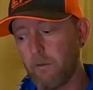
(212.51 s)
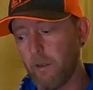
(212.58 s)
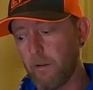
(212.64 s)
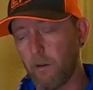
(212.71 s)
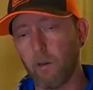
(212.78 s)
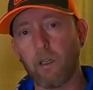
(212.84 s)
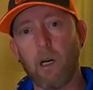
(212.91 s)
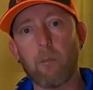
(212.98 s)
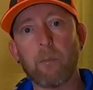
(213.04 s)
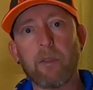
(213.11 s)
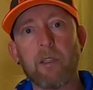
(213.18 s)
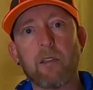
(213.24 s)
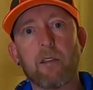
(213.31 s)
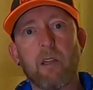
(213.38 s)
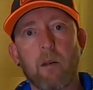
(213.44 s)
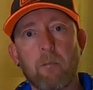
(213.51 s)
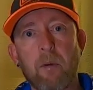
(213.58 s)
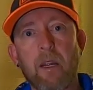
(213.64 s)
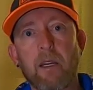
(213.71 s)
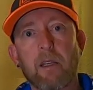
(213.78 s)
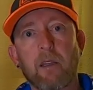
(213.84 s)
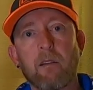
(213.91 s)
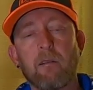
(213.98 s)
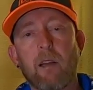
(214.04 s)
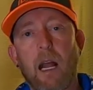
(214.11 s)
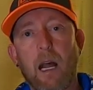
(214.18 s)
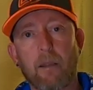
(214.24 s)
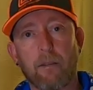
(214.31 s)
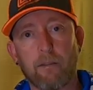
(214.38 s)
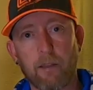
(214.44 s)
There are companies that make
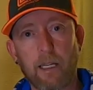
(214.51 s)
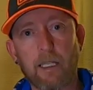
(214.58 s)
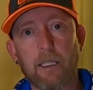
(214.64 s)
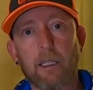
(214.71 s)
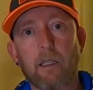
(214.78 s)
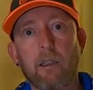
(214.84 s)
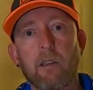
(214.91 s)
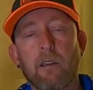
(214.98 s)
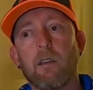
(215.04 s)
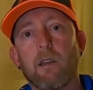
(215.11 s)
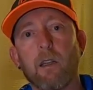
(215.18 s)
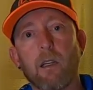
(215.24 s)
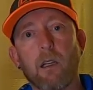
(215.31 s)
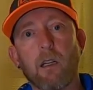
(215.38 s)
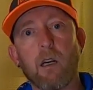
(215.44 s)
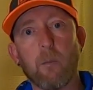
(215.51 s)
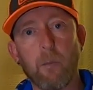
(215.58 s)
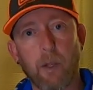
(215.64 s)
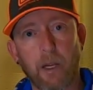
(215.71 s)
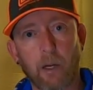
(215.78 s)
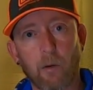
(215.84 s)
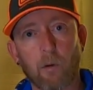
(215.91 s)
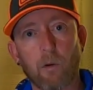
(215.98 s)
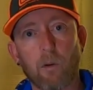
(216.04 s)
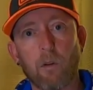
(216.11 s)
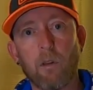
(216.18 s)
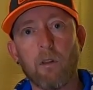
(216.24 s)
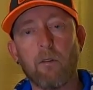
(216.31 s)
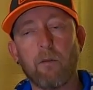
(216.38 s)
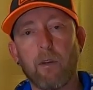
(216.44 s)
athletic apparel
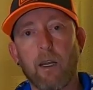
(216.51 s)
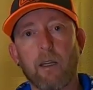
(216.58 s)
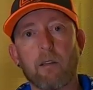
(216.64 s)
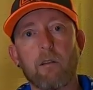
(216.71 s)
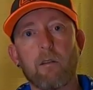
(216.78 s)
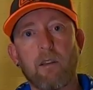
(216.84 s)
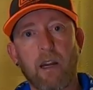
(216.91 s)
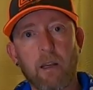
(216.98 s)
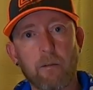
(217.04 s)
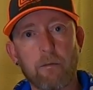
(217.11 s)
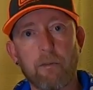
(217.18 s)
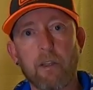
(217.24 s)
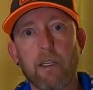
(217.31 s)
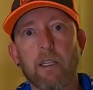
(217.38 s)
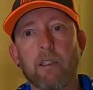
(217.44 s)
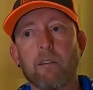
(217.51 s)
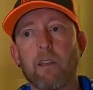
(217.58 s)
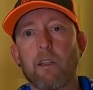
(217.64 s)
that's tight fitting,